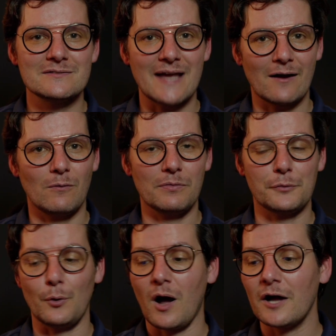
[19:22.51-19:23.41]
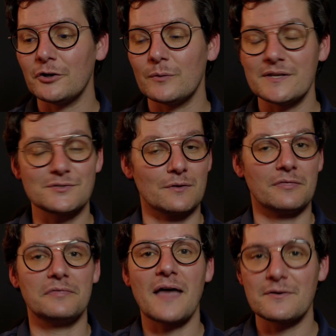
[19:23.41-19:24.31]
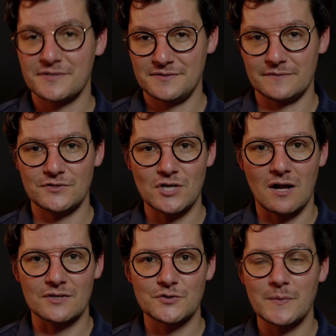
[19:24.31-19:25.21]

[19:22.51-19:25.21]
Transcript: tackle through hundreds or thousands of shots,